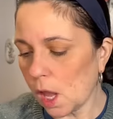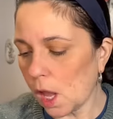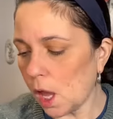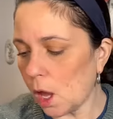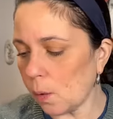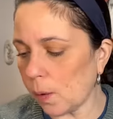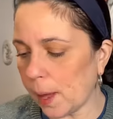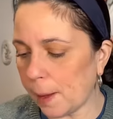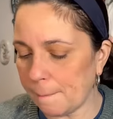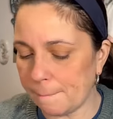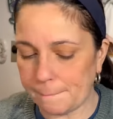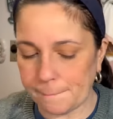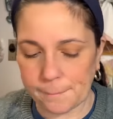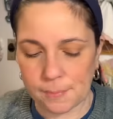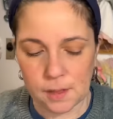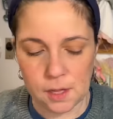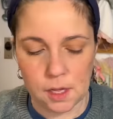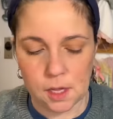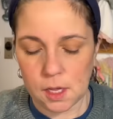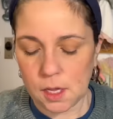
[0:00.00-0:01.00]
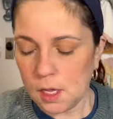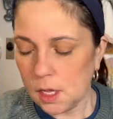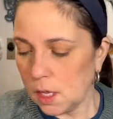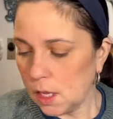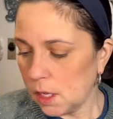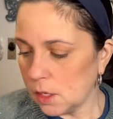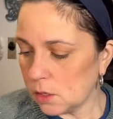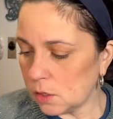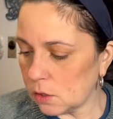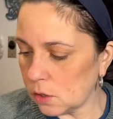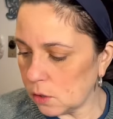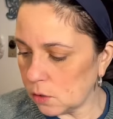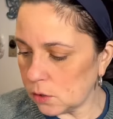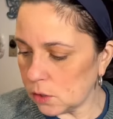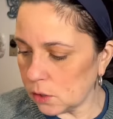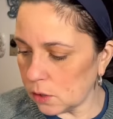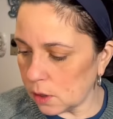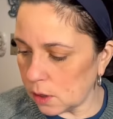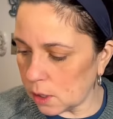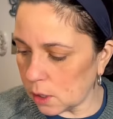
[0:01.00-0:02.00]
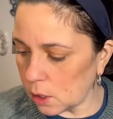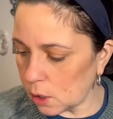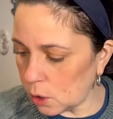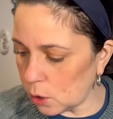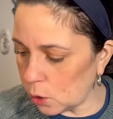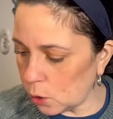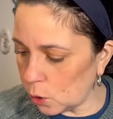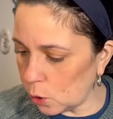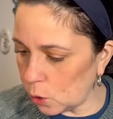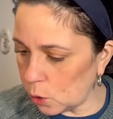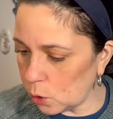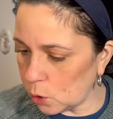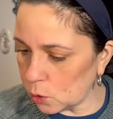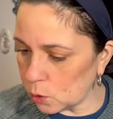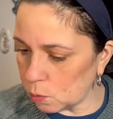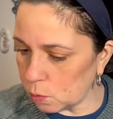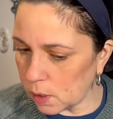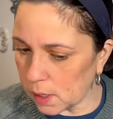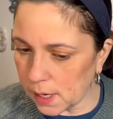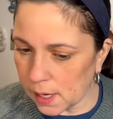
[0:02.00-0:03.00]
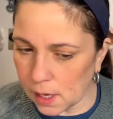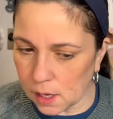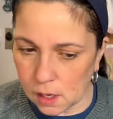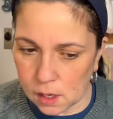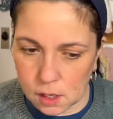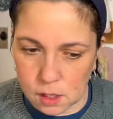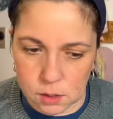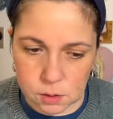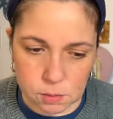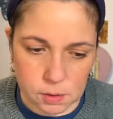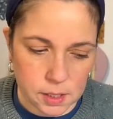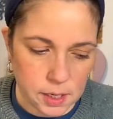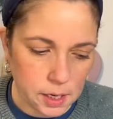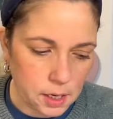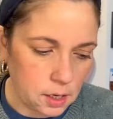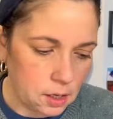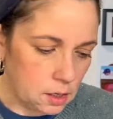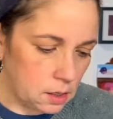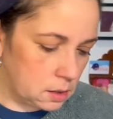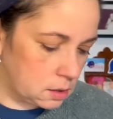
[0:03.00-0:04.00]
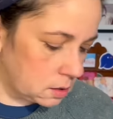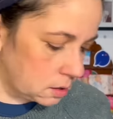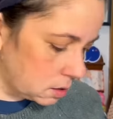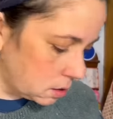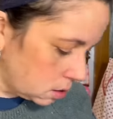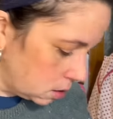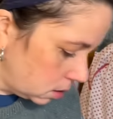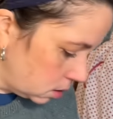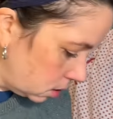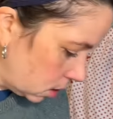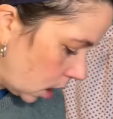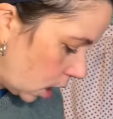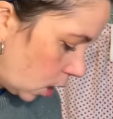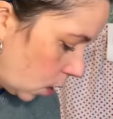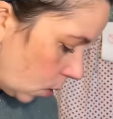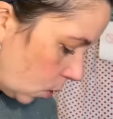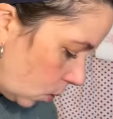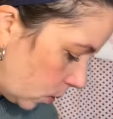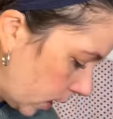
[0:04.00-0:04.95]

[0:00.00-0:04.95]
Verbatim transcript: Okay. So those are those. What else? What else? Oh,